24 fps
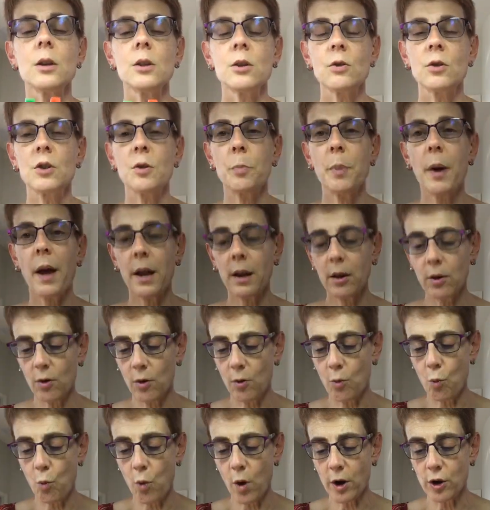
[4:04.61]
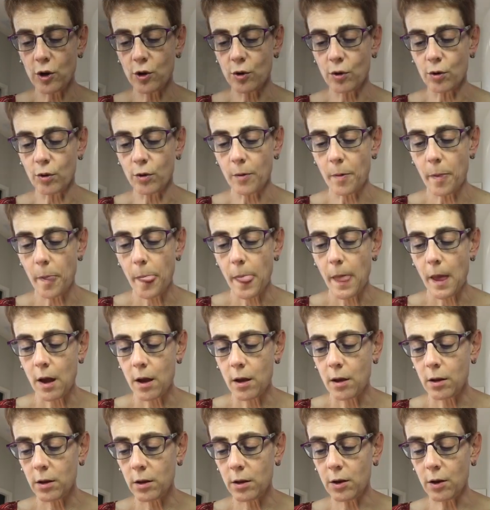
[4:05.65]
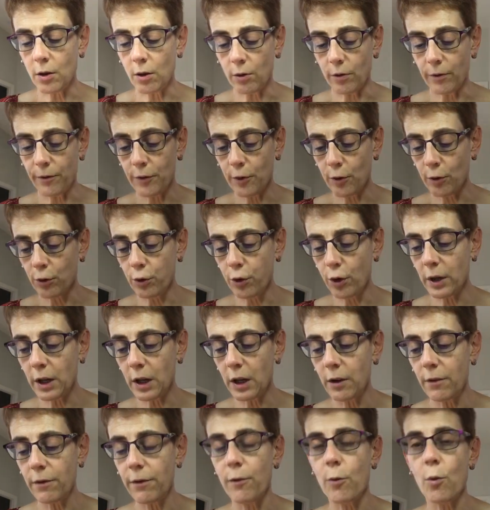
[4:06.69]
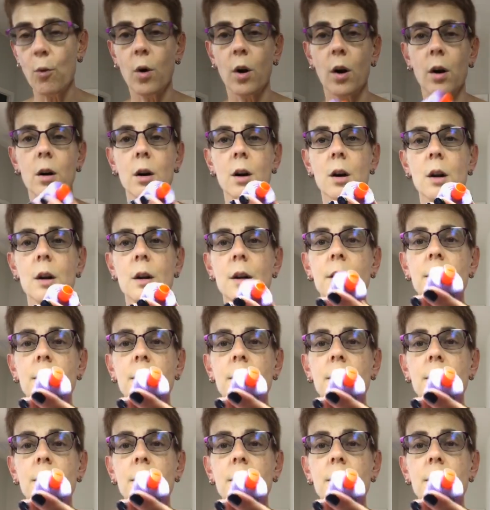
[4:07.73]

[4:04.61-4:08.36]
So depending on what you're, if you're looking for